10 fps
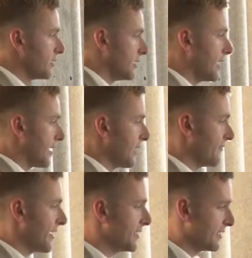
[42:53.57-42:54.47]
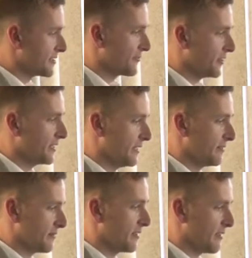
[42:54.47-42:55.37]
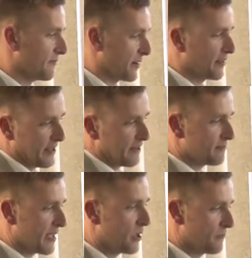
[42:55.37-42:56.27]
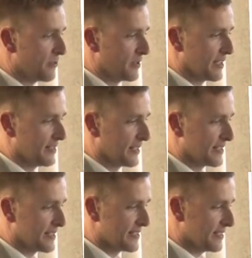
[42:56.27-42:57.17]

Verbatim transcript: yeah, and I find it's really, uh, really helpful, and I think it's.